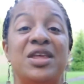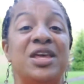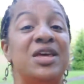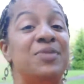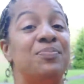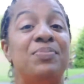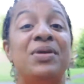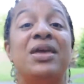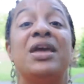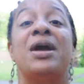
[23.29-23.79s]

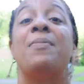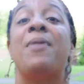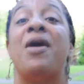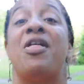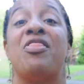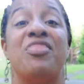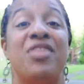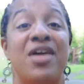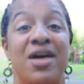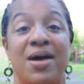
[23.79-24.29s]
it being
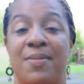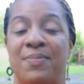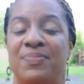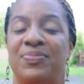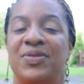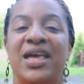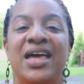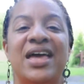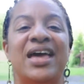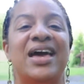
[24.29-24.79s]
about them
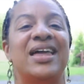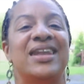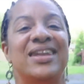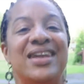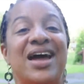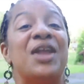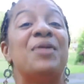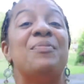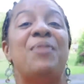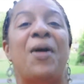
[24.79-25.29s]
and
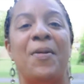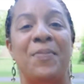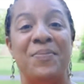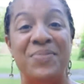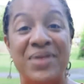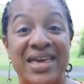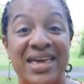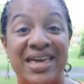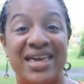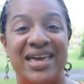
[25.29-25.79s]
not about
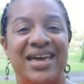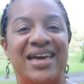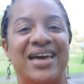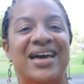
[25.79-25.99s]
me,